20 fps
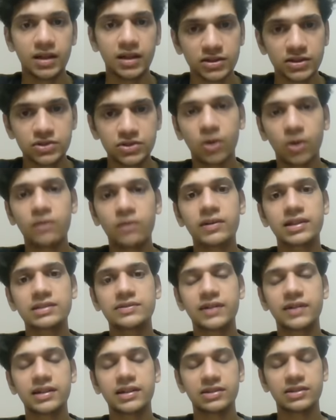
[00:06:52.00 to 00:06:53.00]
Solve it
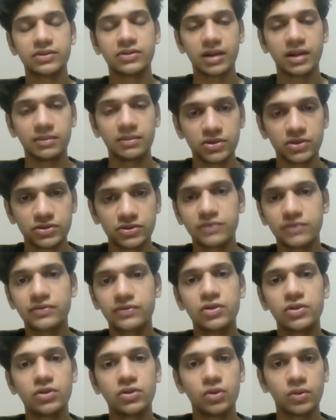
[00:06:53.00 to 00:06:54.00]
as fast as you can, because
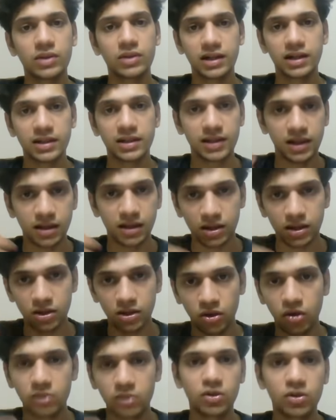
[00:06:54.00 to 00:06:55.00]
if you know that there are
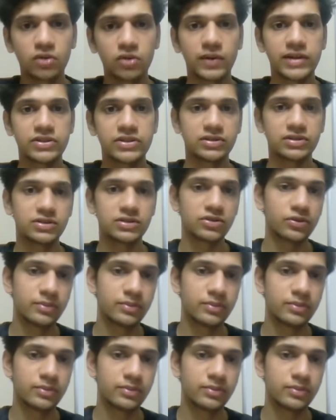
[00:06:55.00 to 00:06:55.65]
a lot more questions,